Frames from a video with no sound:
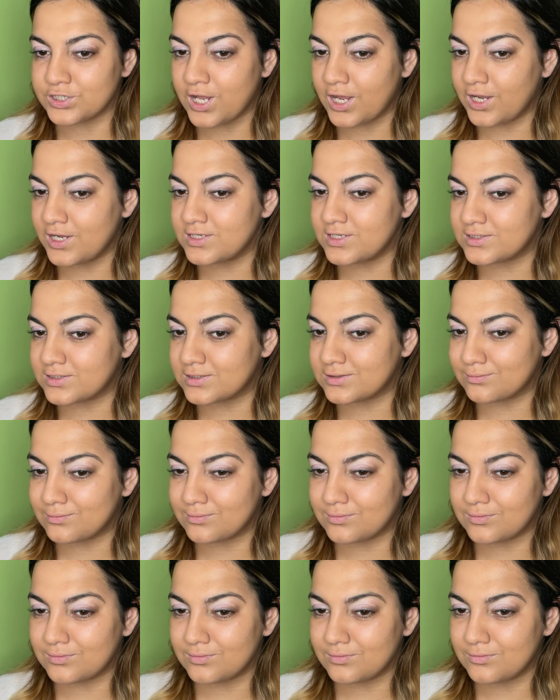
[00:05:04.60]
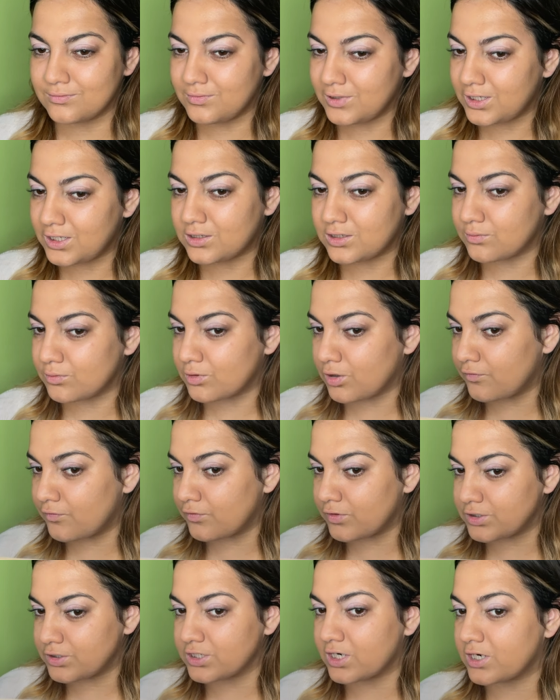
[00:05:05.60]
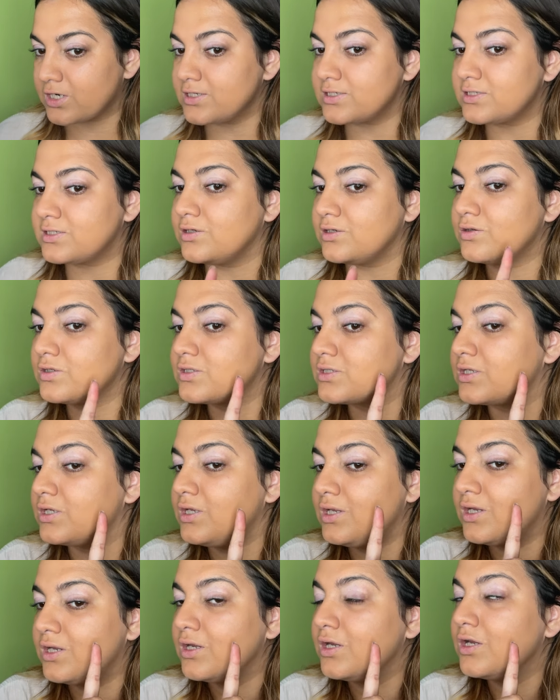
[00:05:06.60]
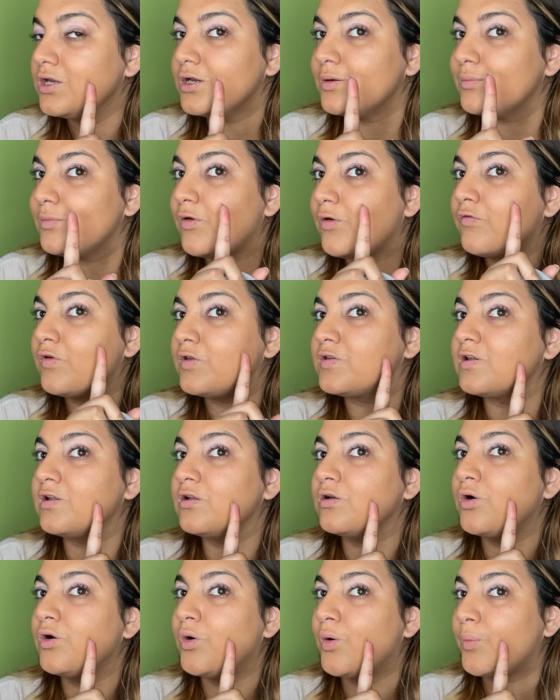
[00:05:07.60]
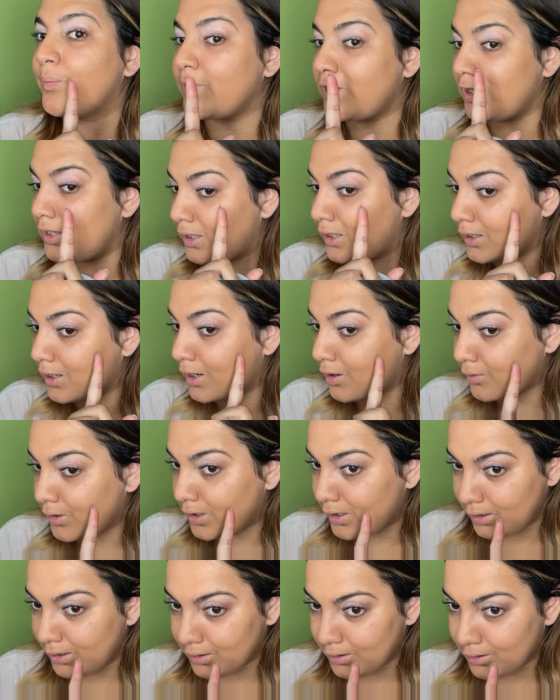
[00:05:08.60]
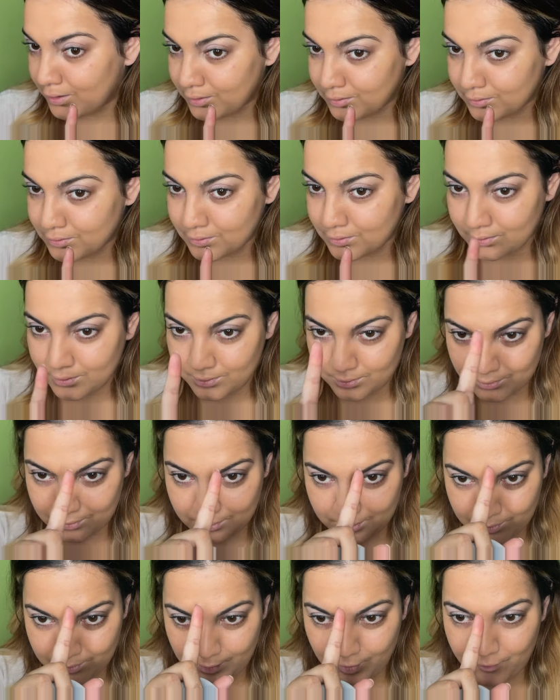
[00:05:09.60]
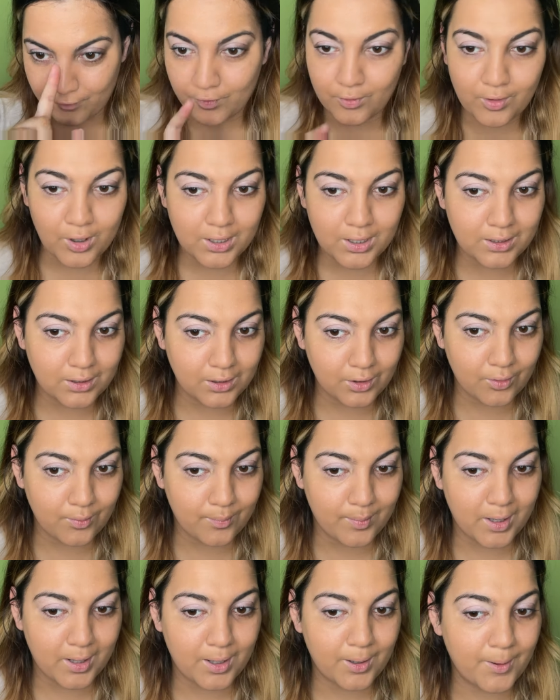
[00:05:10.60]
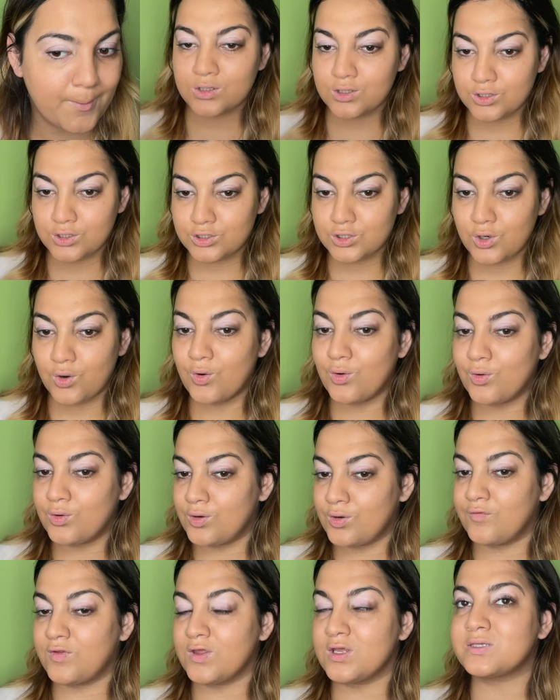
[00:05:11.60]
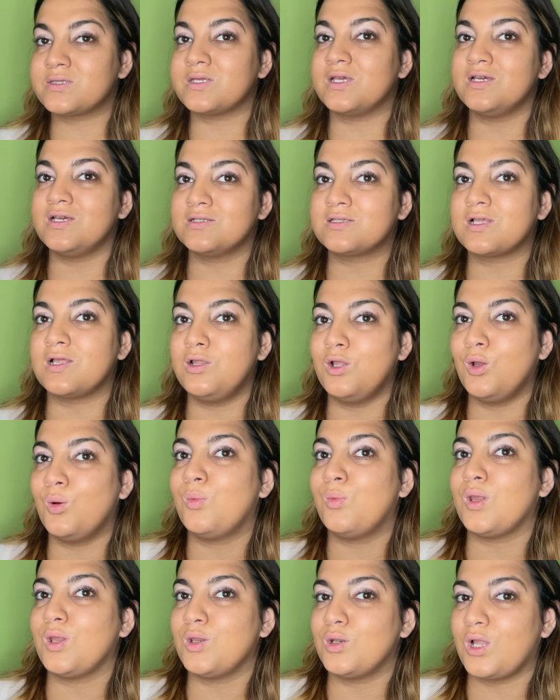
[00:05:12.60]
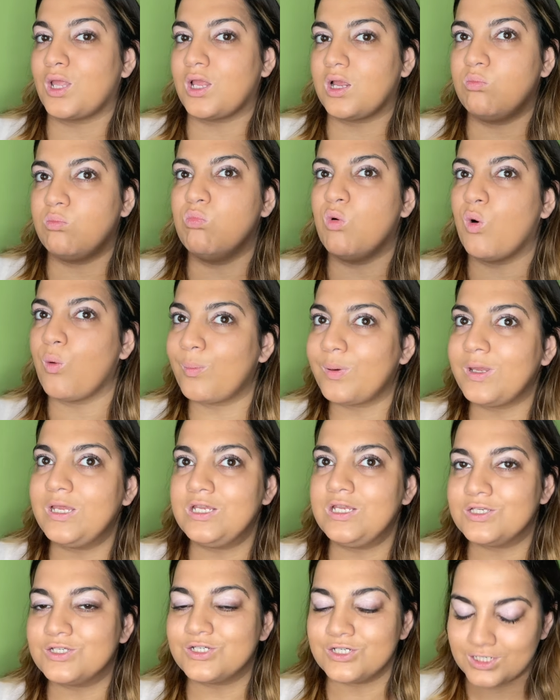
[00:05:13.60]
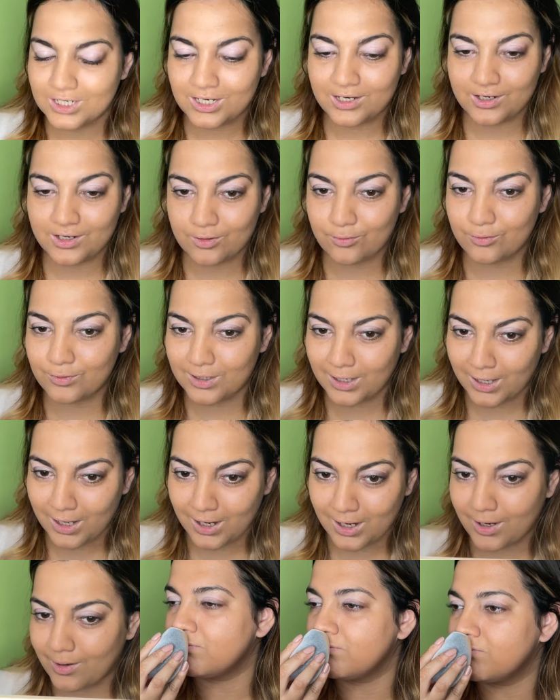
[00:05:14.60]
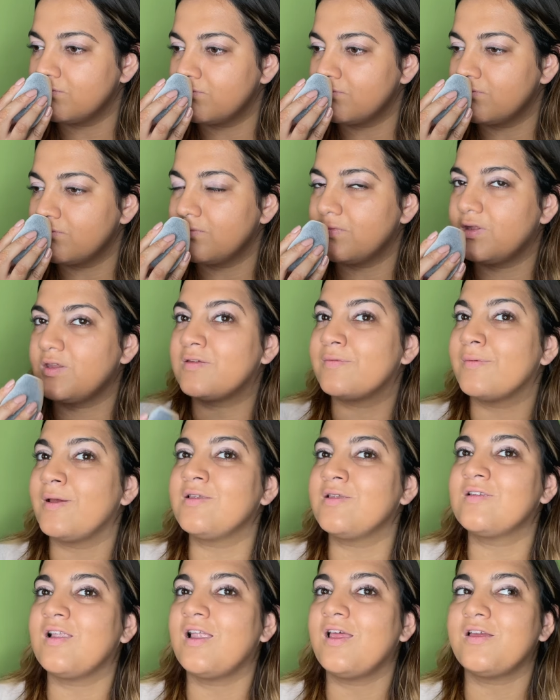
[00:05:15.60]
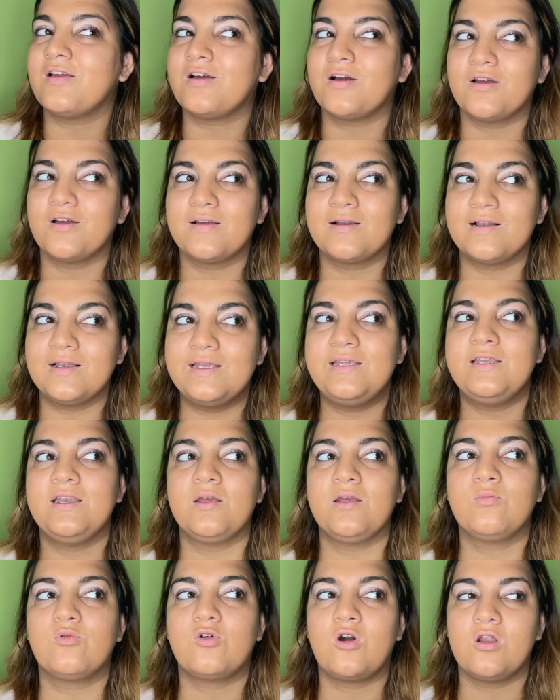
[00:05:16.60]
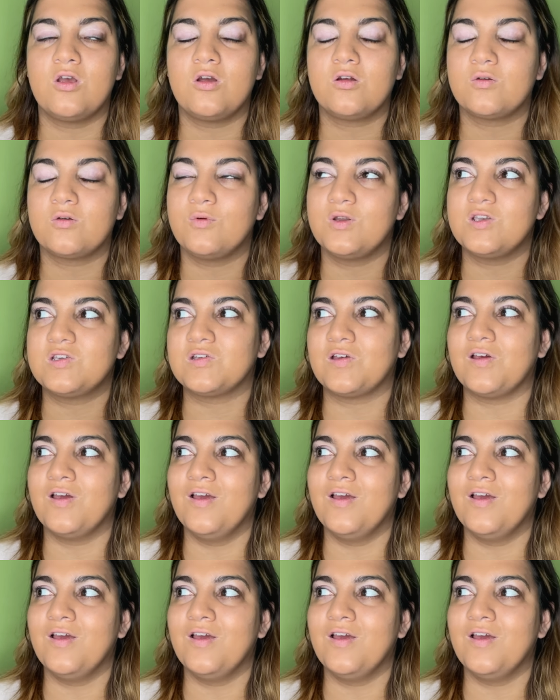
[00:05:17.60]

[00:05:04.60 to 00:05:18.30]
That is medium coverage. I can still see my vitiligo peeking out here on my forehead a little bit. The tone of this is a little bit like more peachy than I would like. It smells like cleaning product, which